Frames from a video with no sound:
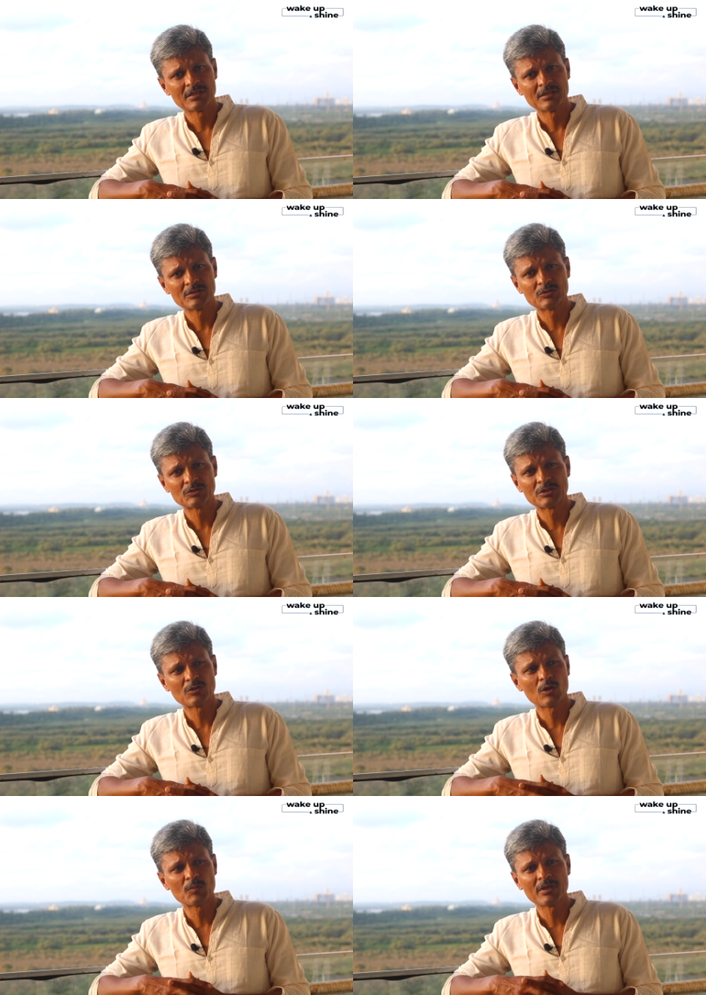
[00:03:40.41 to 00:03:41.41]
And so she
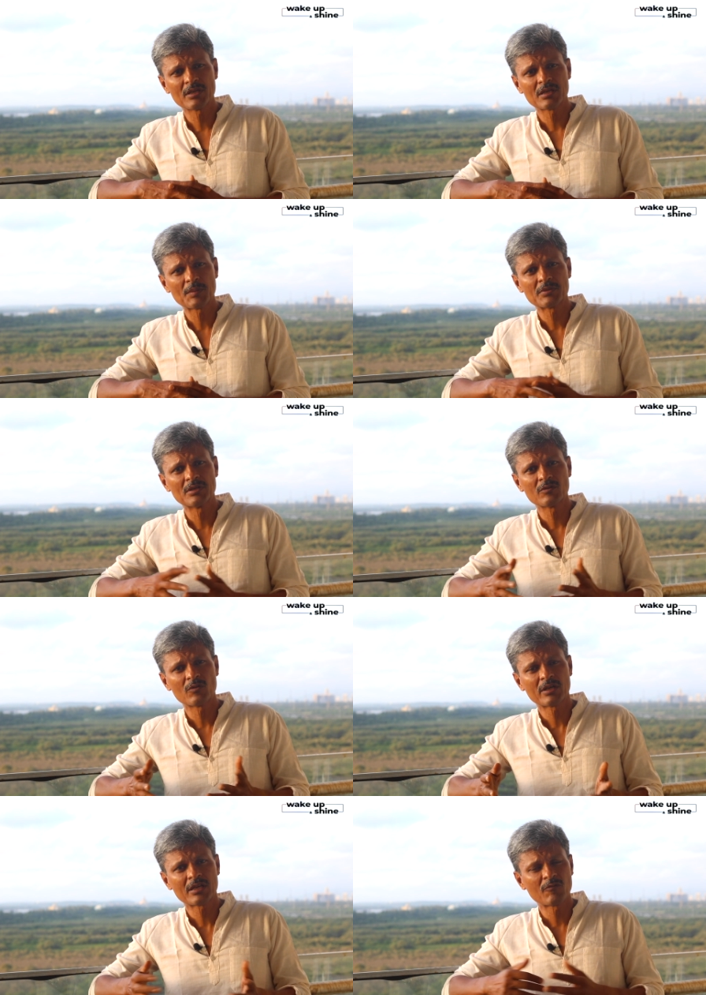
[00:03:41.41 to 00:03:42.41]
called me,
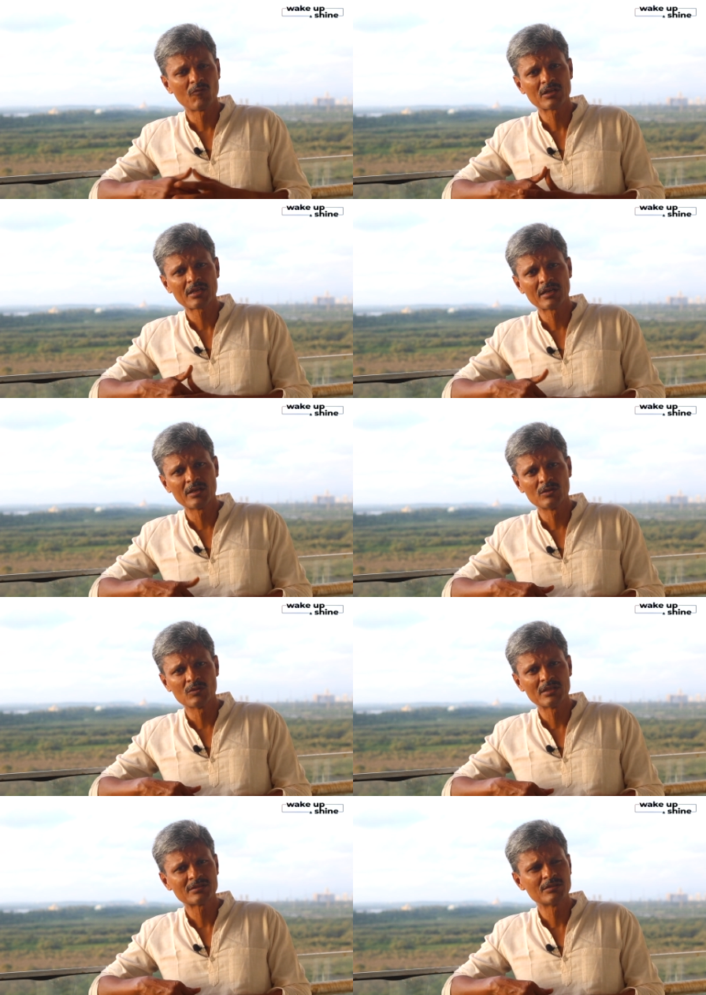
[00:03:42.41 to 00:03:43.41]
"Captain, what can I
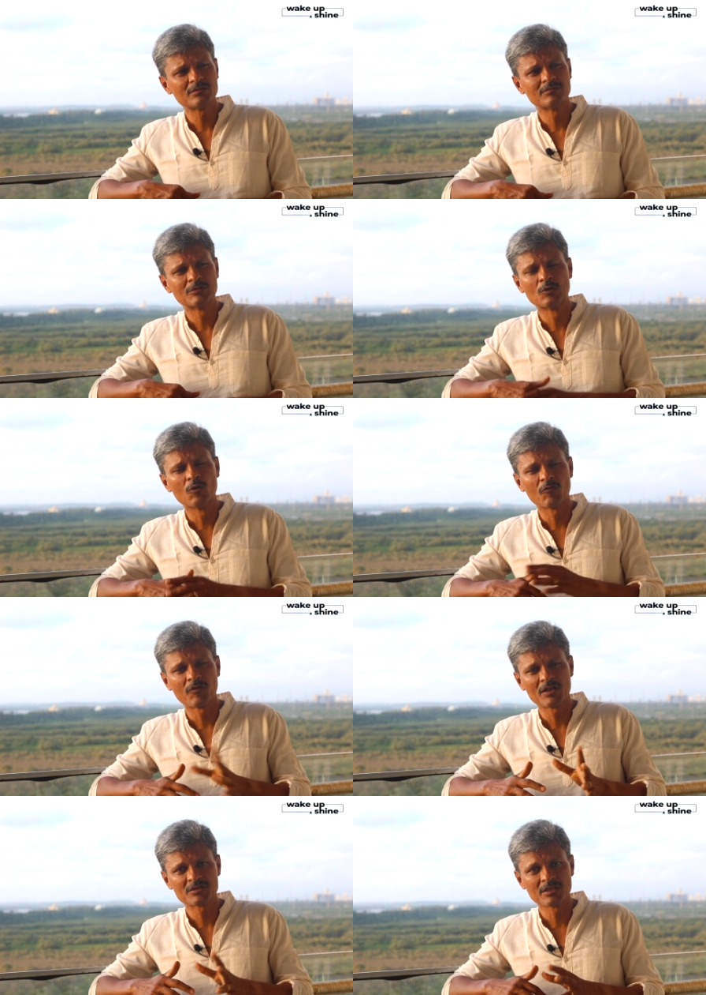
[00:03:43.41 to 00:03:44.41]
do?" I said, "Go
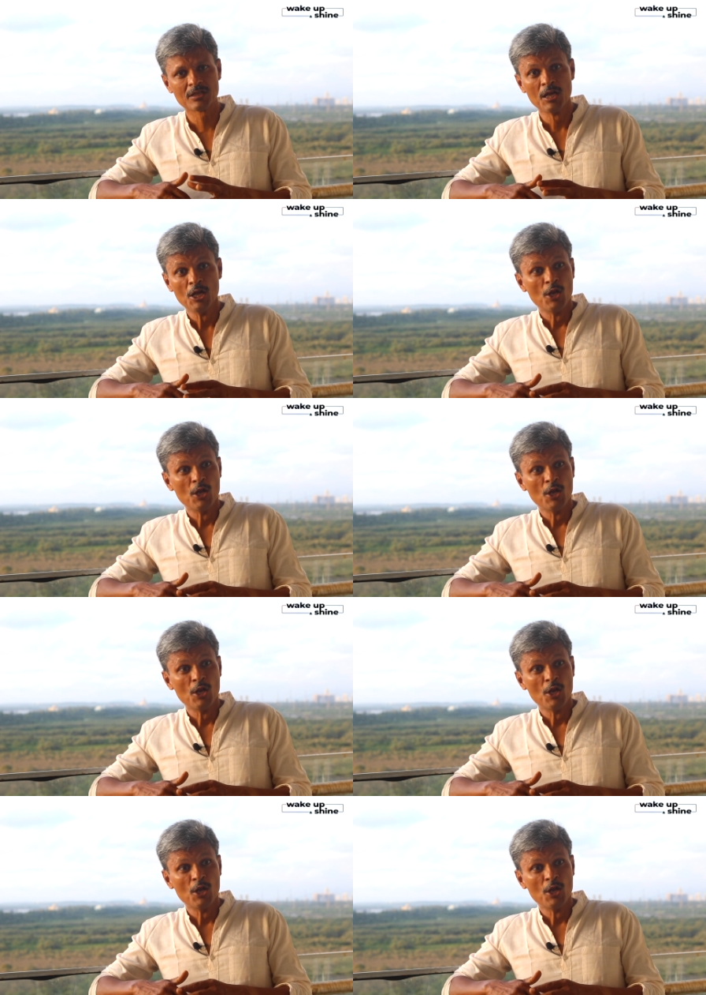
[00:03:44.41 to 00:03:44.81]
fasting."